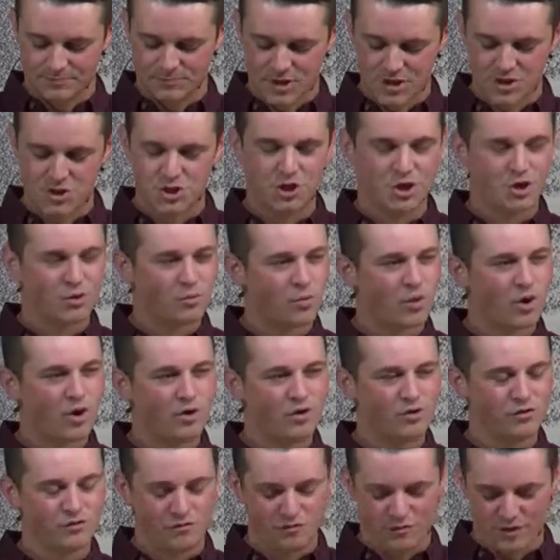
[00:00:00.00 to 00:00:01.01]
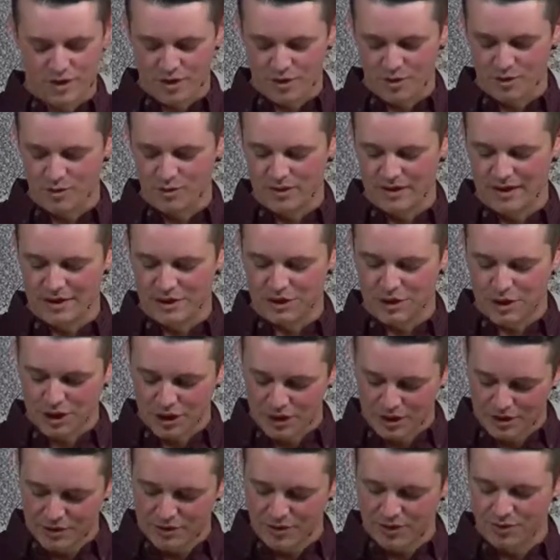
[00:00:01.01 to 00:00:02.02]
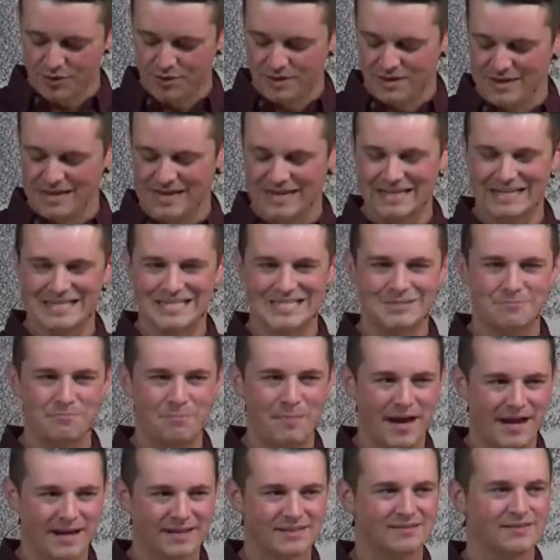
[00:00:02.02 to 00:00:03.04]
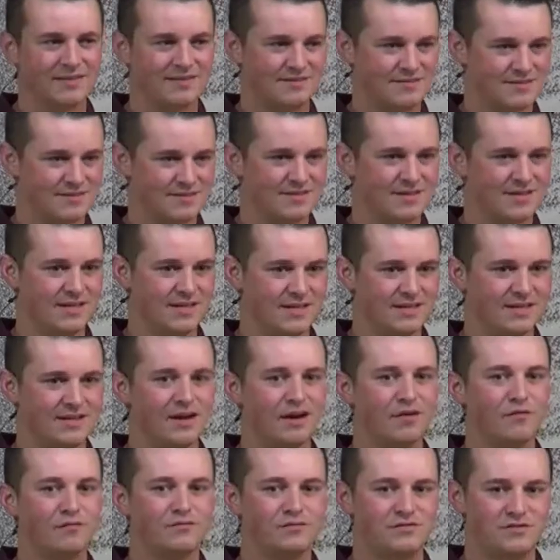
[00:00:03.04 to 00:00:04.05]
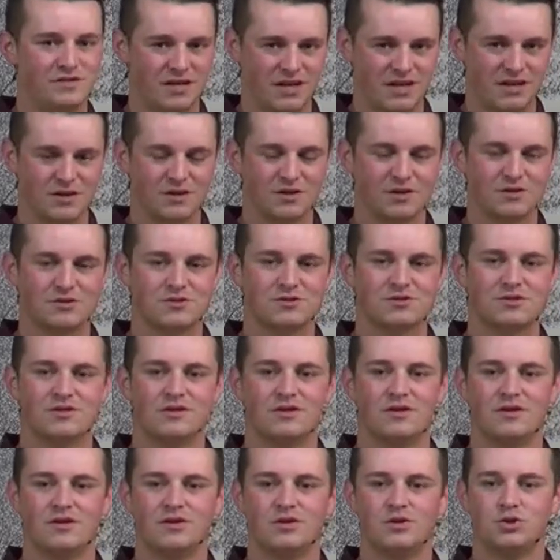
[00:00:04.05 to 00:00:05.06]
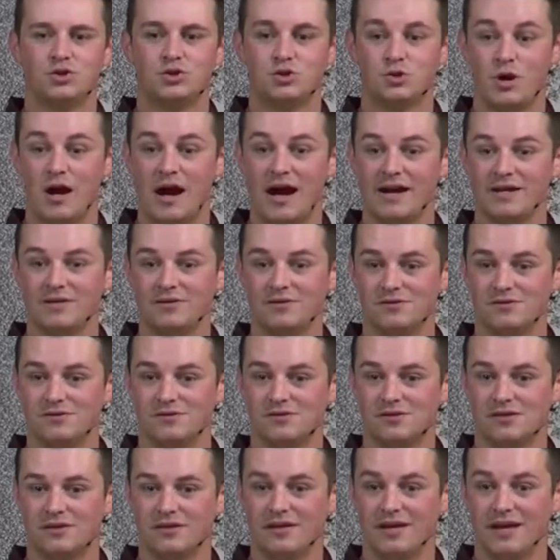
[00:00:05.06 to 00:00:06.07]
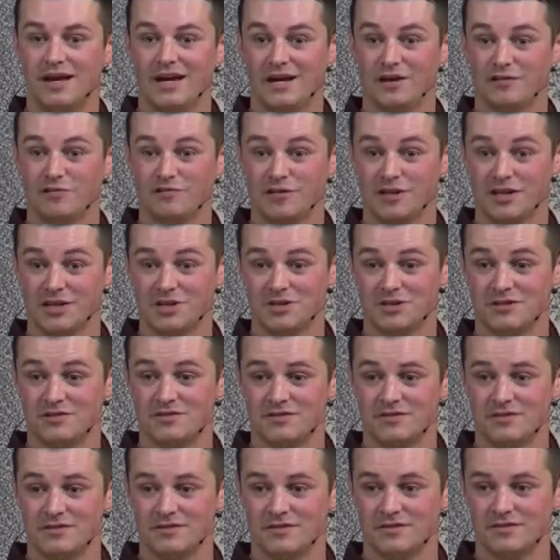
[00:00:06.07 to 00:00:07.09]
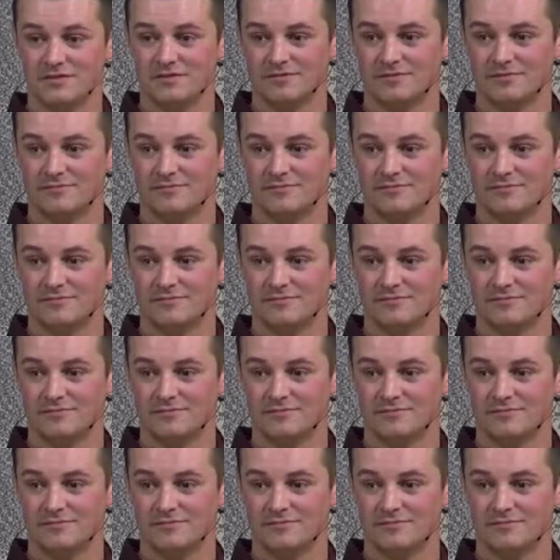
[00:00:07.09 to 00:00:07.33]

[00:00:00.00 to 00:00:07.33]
Does your worldview include the expectancy of tears, trials, and afflictions?